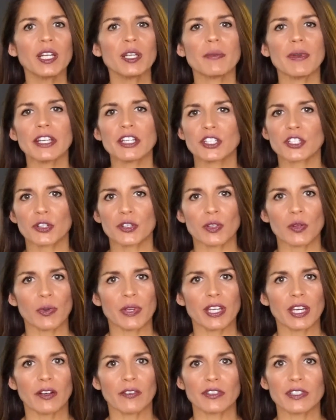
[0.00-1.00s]
to make sure that we
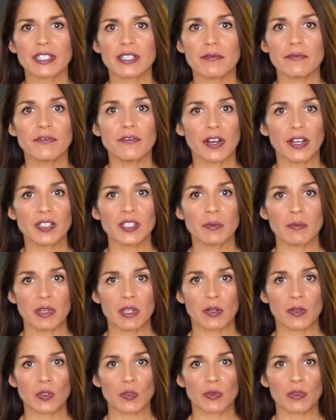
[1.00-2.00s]
covered some
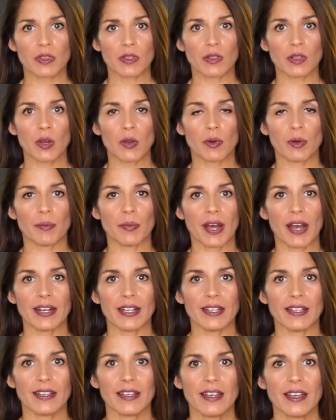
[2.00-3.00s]
fundamentals with the lower
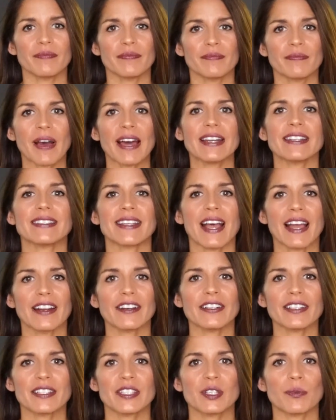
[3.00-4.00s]
body. My desire
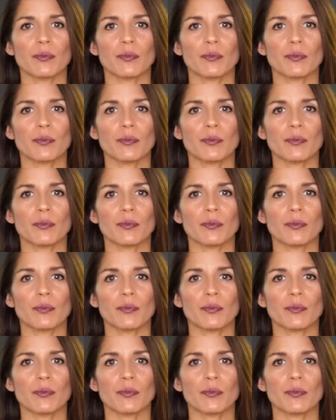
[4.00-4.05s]
is to